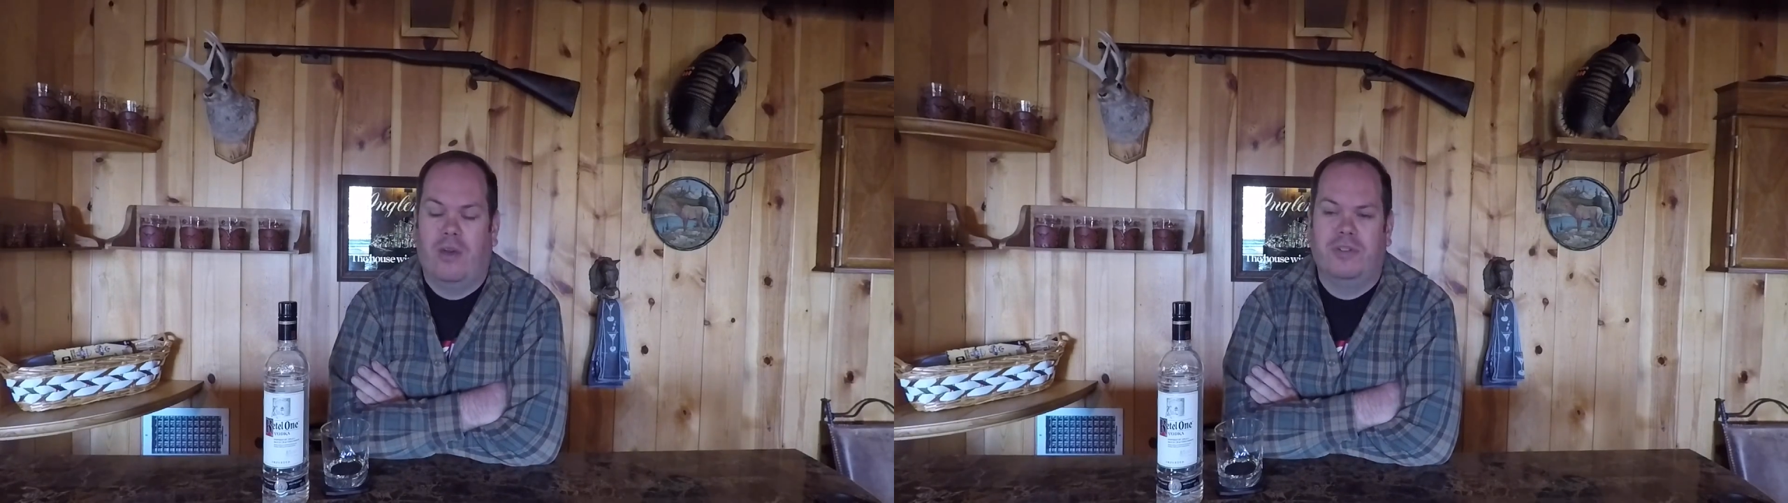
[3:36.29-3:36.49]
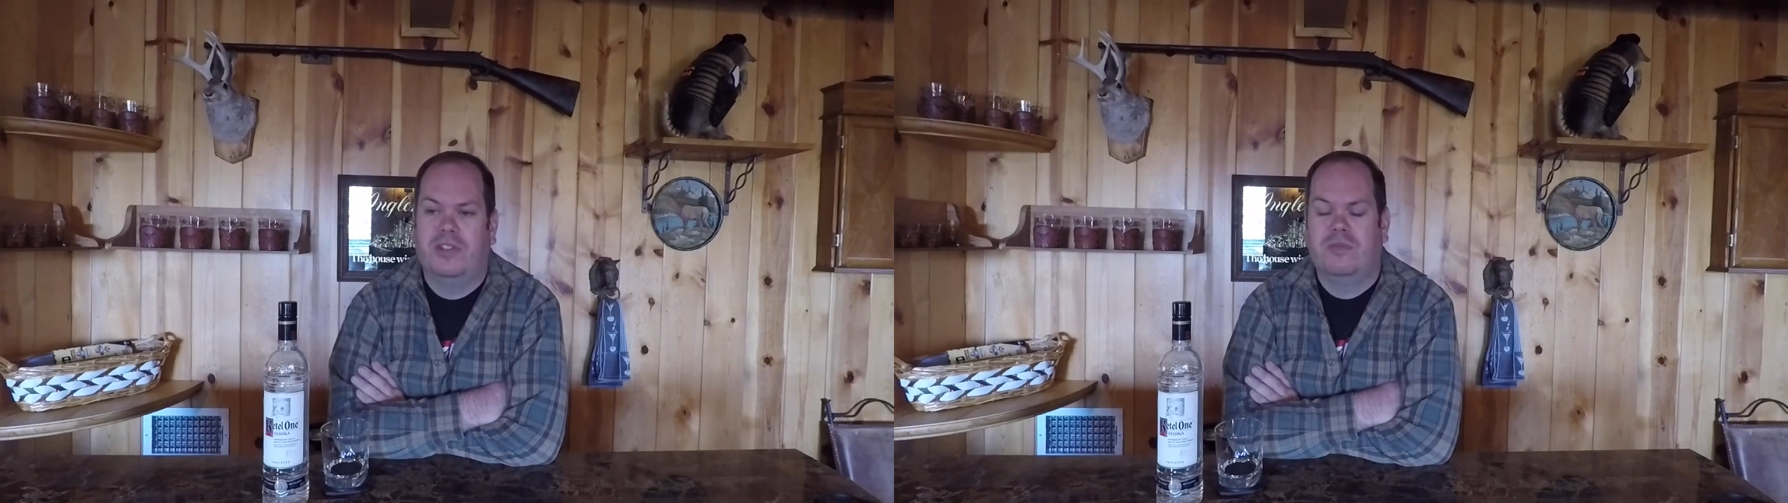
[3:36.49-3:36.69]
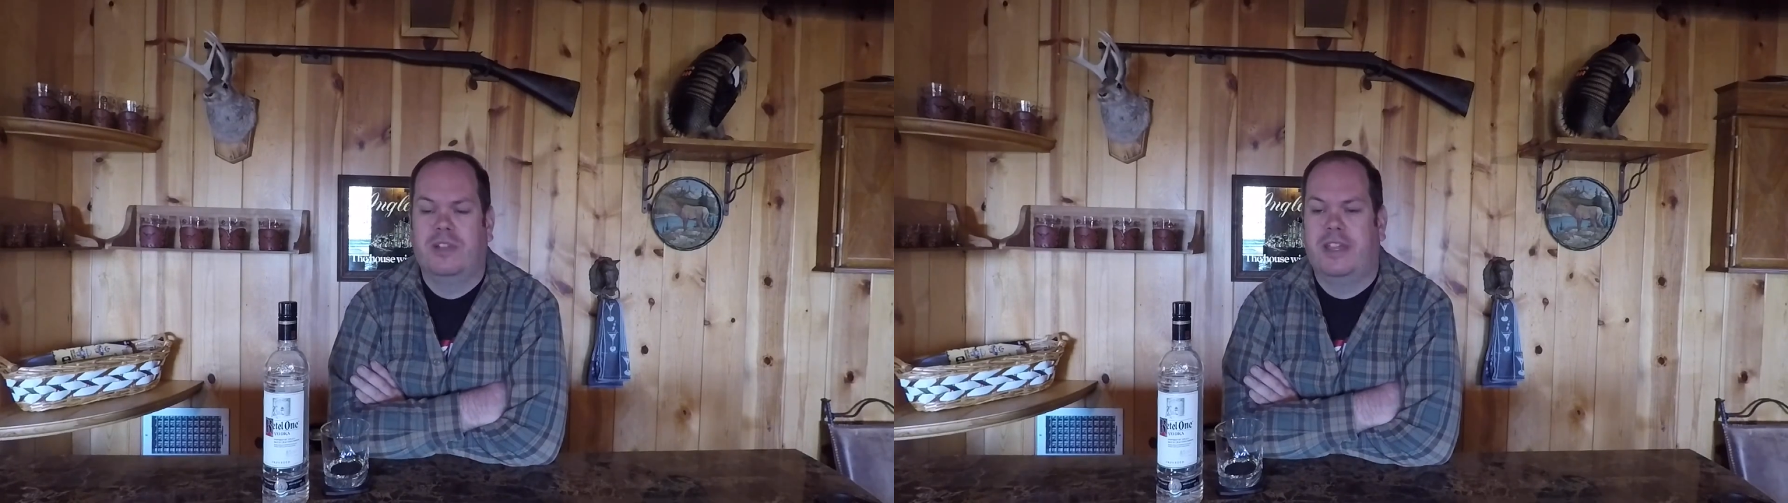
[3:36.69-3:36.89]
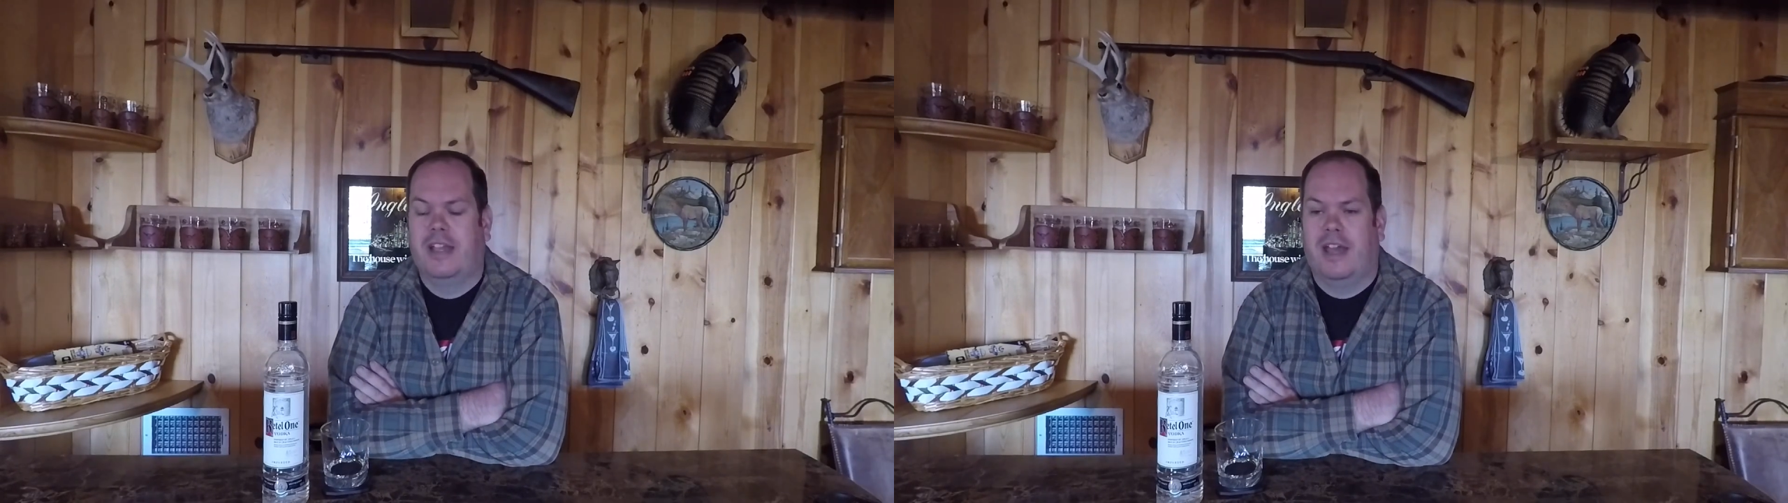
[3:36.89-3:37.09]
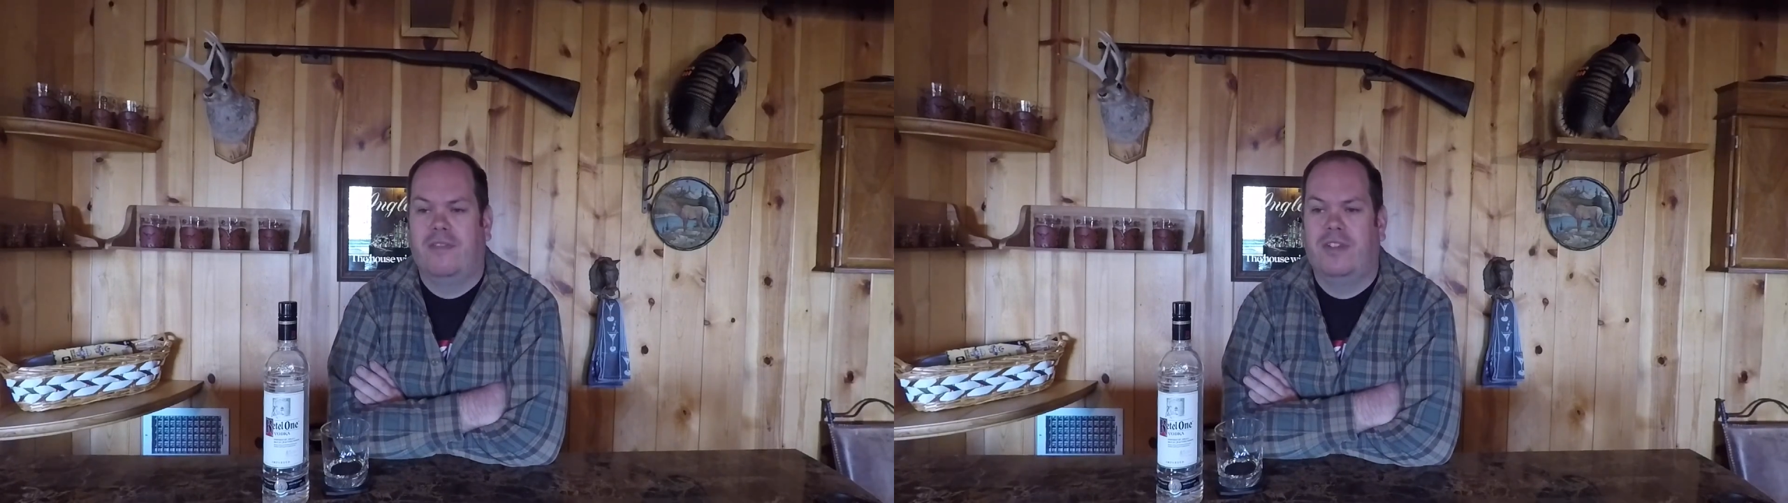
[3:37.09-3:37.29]
which is really
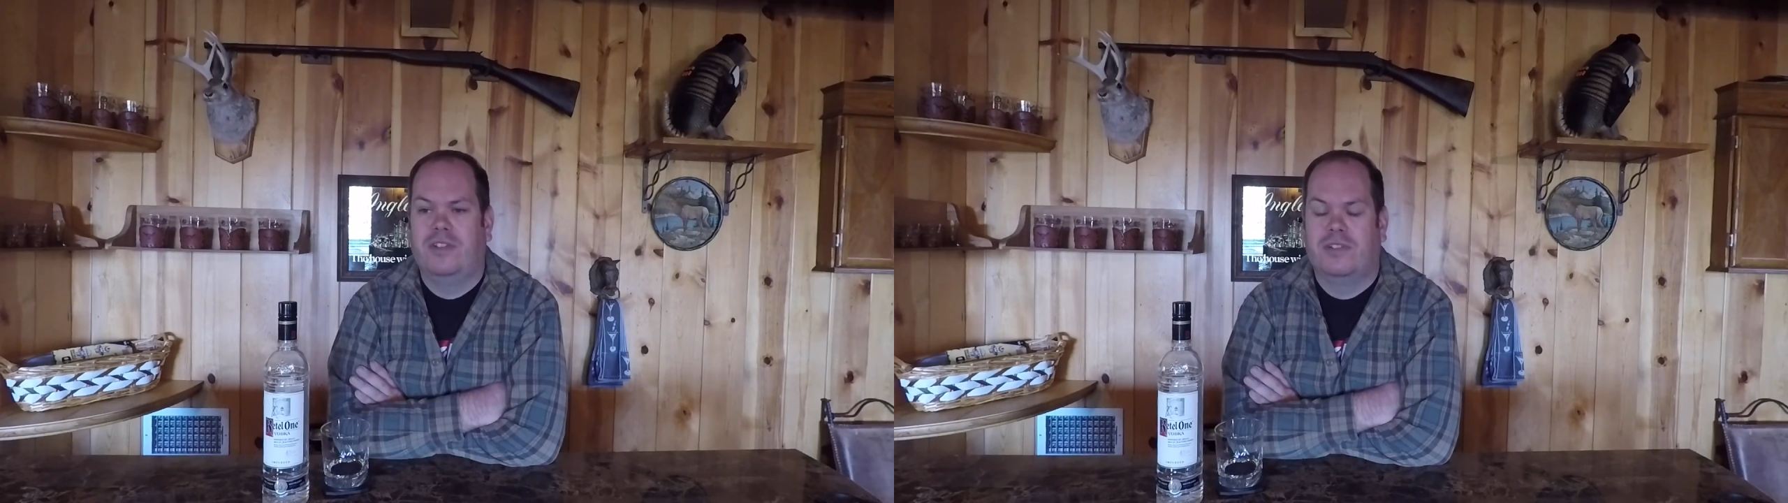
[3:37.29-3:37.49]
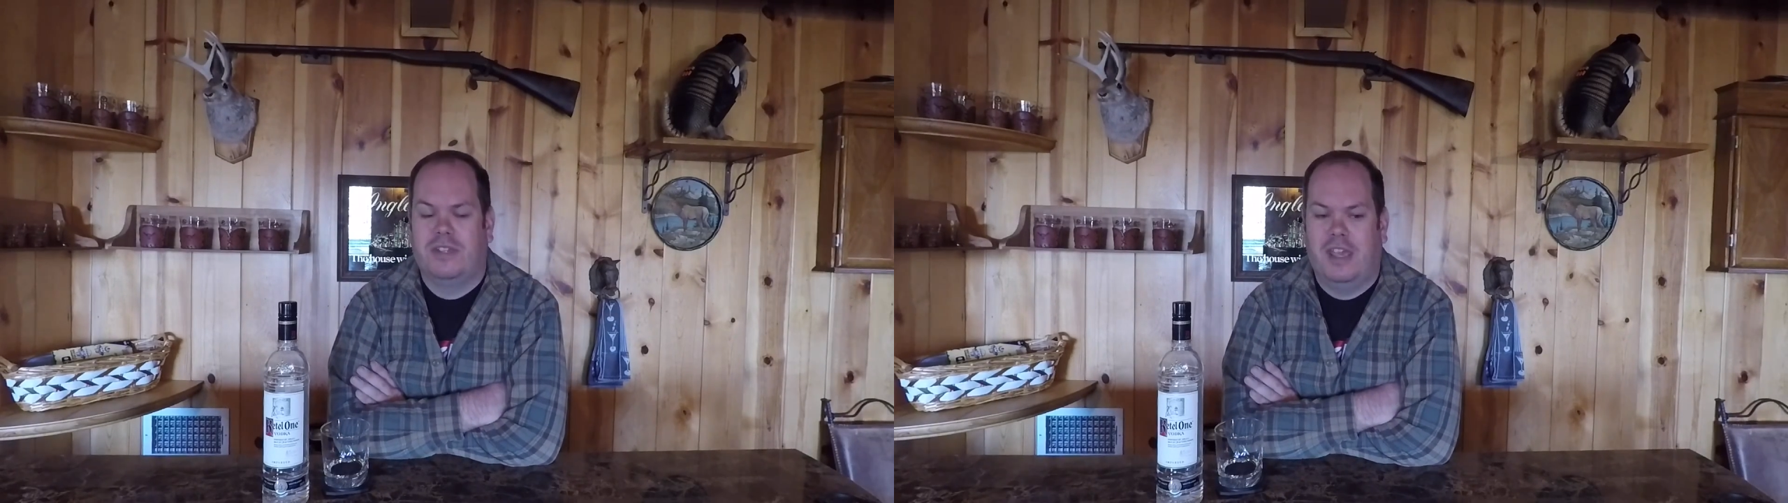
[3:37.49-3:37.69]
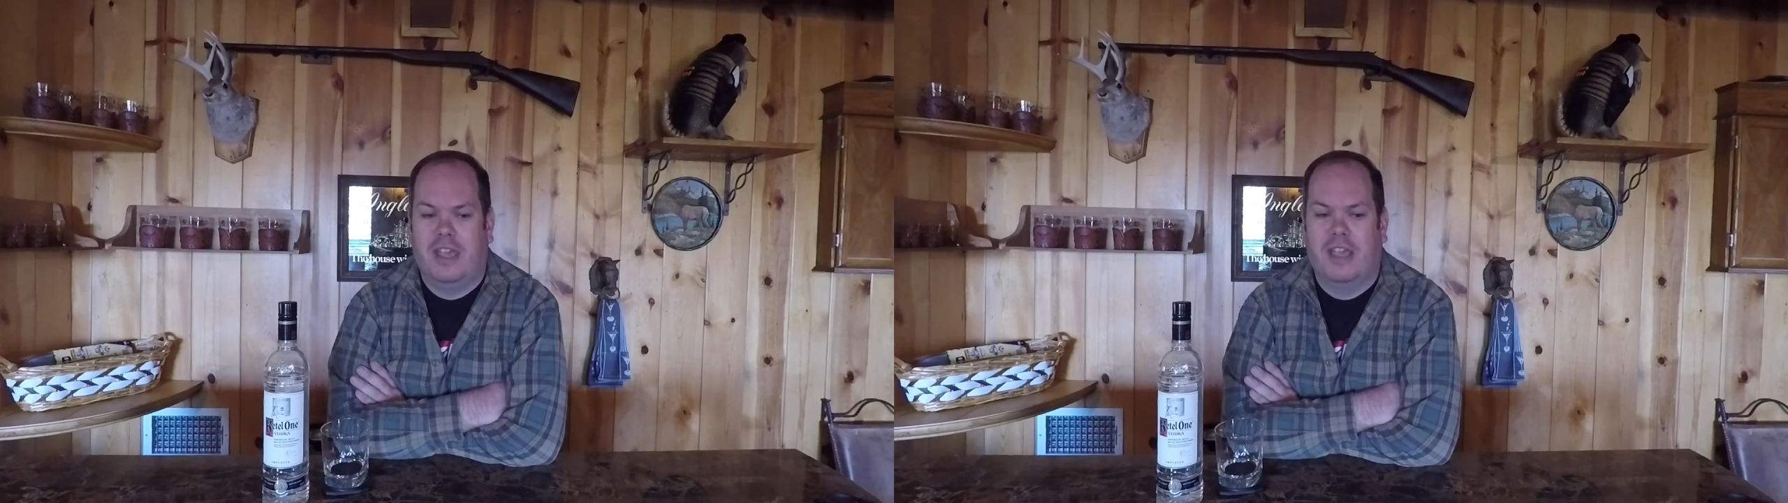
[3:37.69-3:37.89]
kind of interesting.